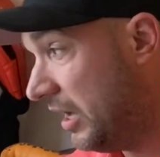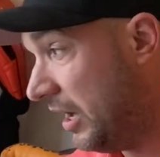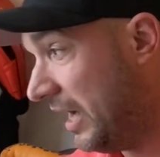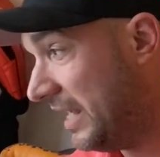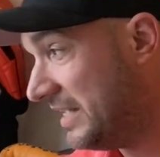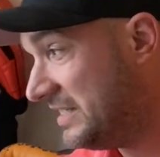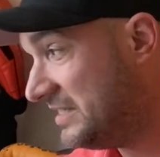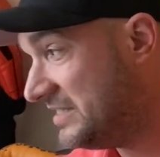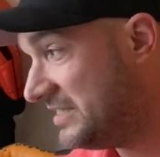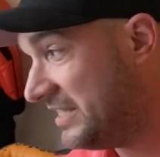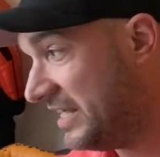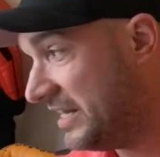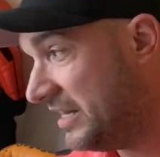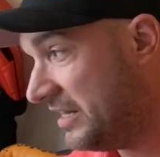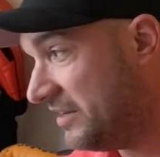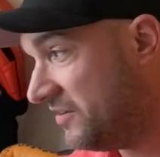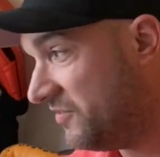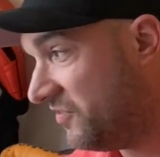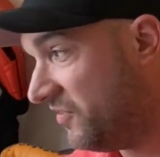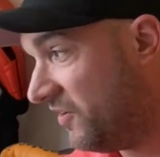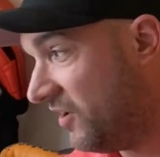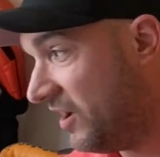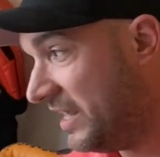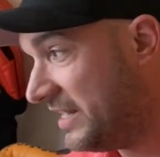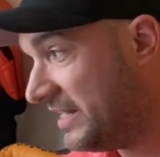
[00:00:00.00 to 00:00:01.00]
I didn't
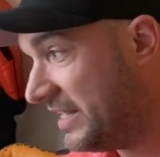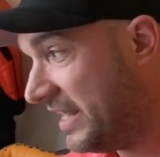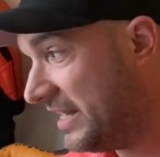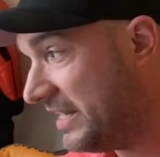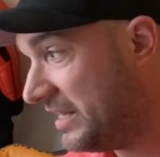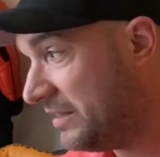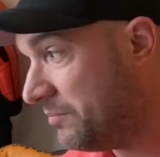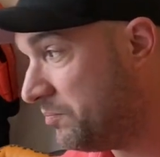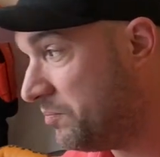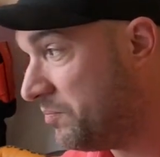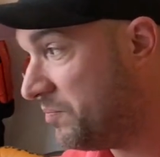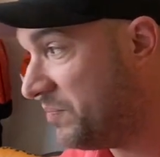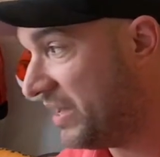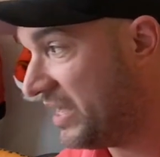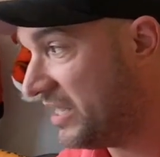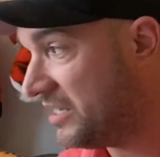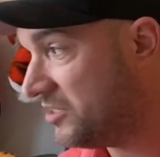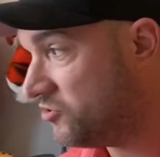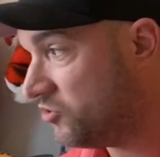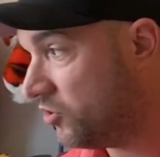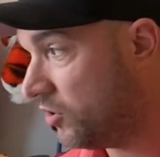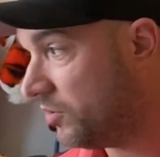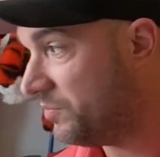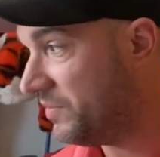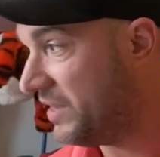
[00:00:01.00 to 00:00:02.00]
find any big
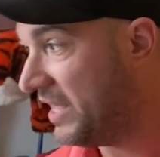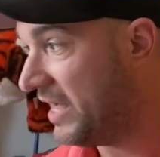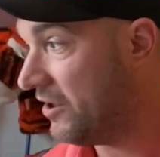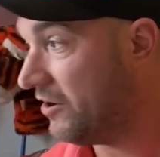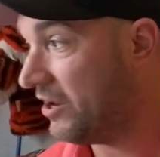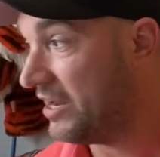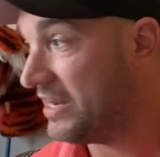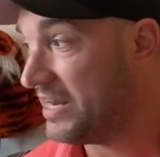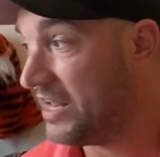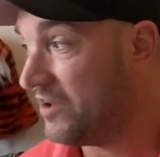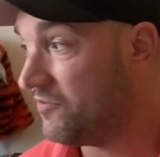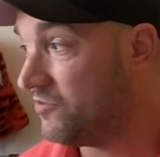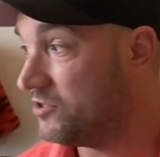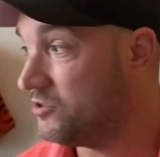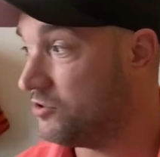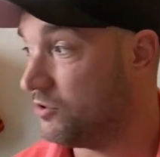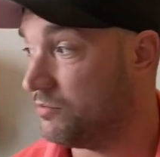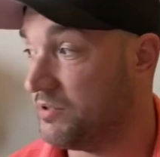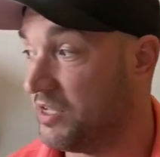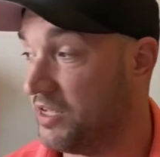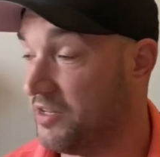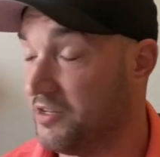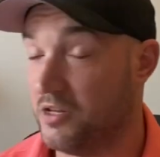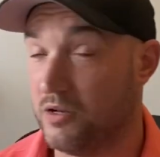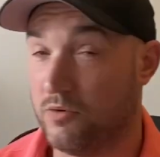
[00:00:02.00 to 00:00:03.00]
drop down. I never dropped
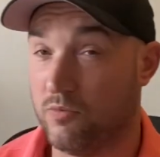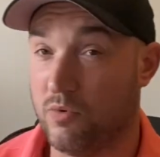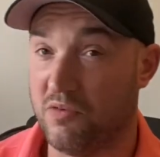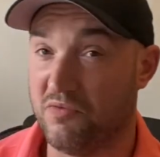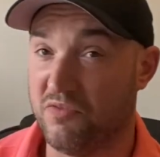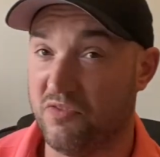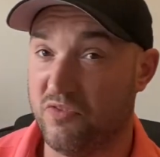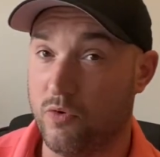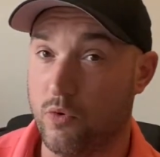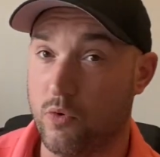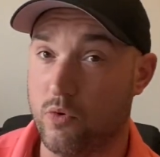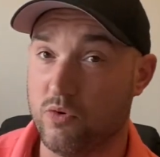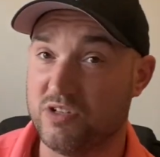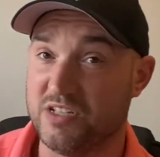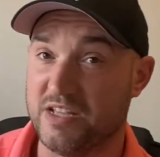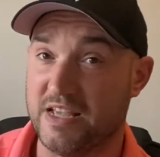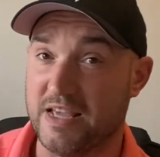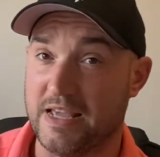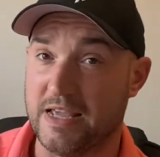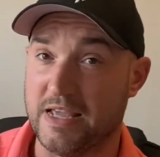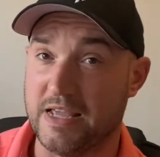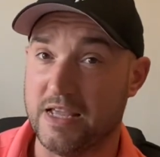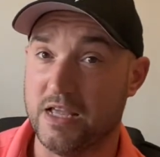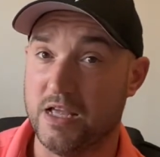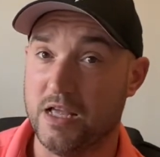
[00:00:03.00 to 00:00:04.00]
down to the
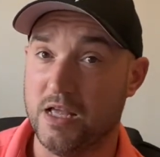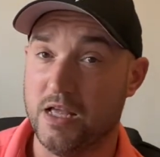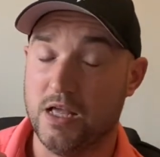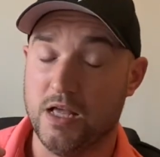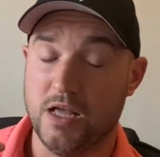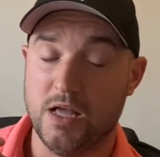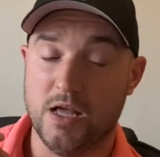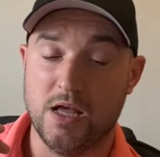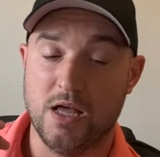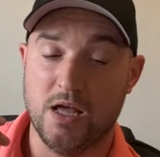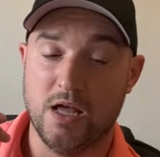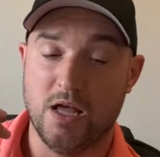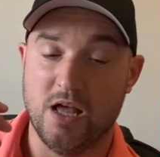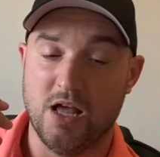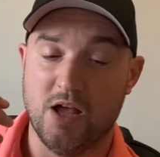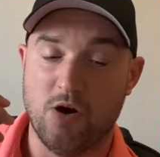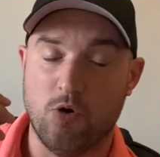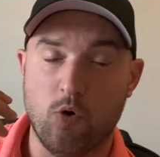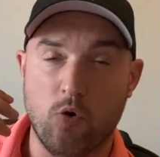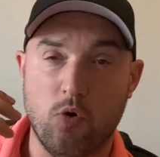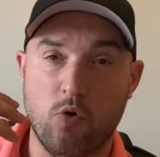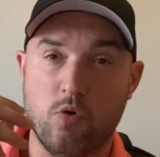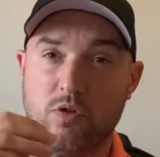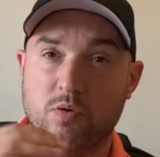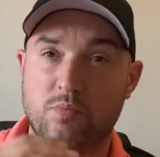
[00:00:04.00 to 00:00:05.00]
140
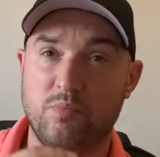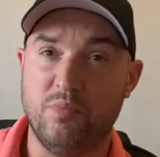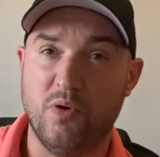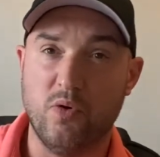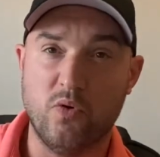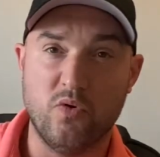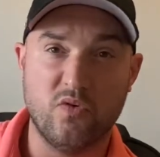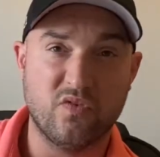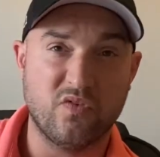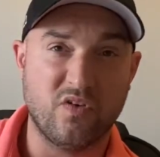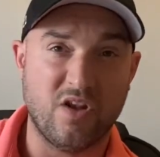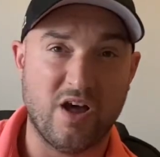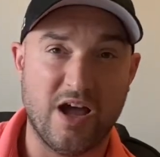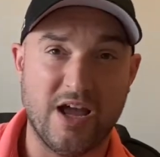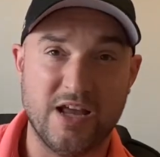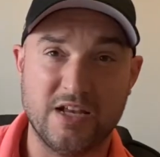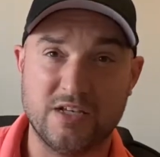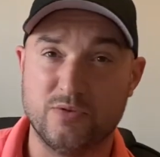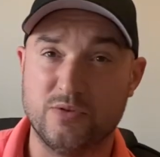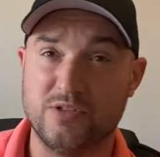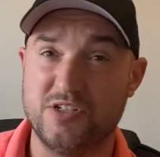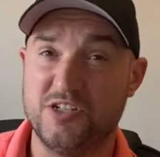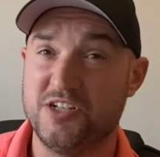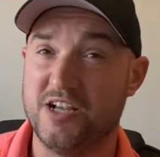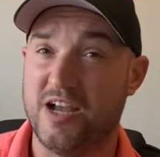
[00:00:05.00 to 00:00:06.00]
all the ball flights
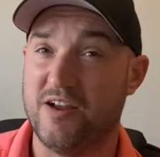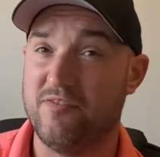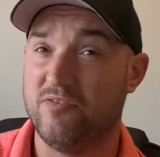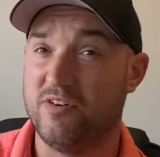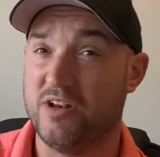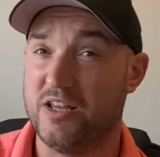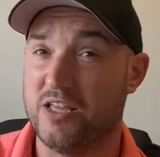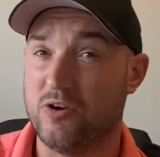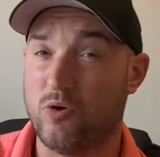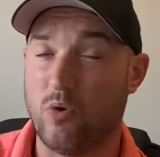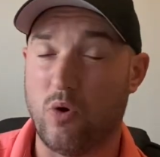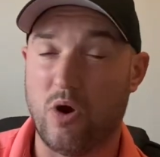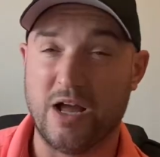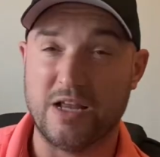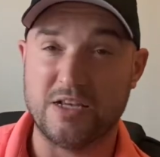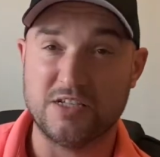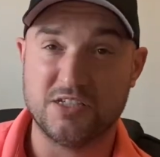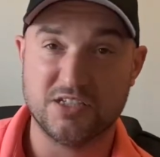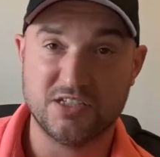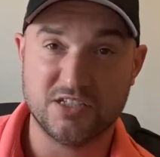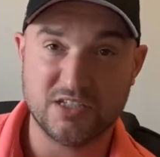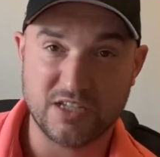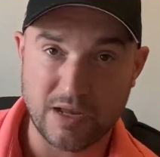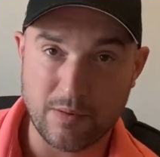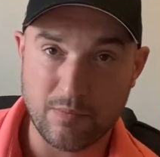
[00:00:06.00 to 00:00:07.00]
were generally quite
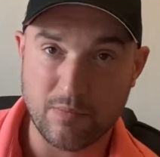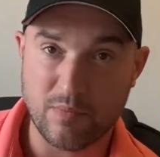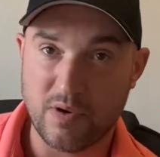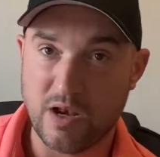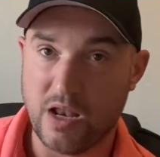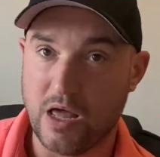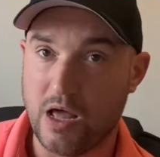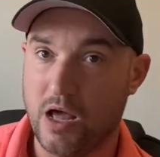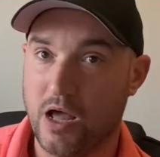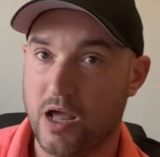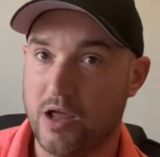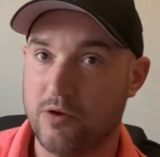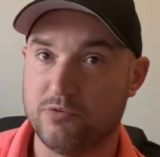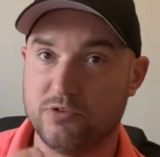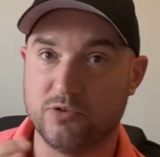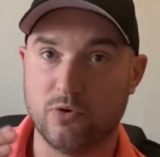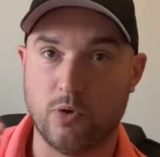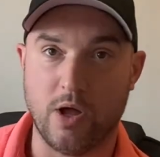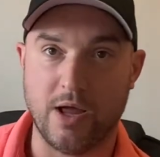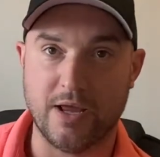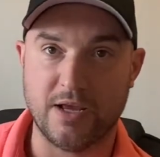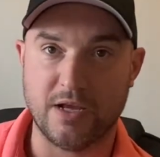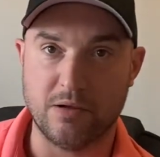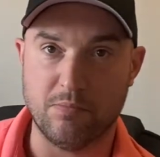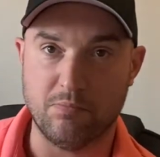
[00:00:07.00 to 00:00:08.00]
similar. It was
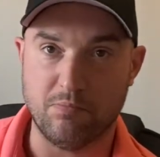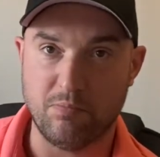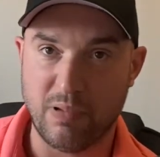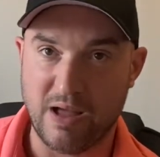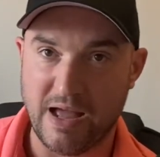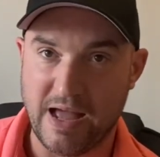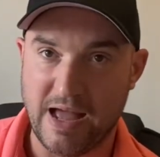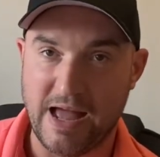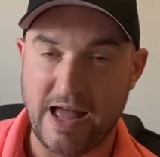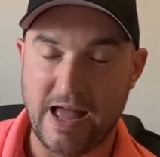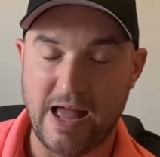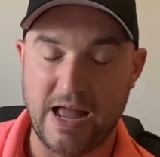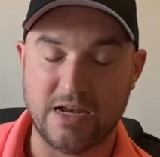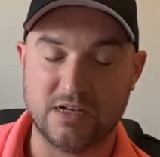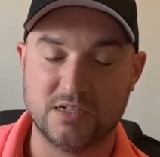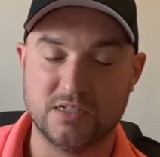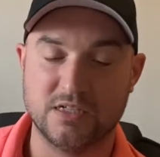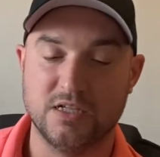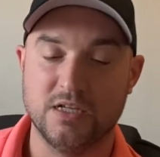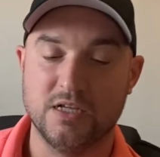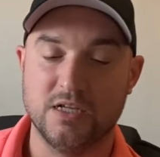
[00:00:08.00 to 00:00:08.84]
quite compact,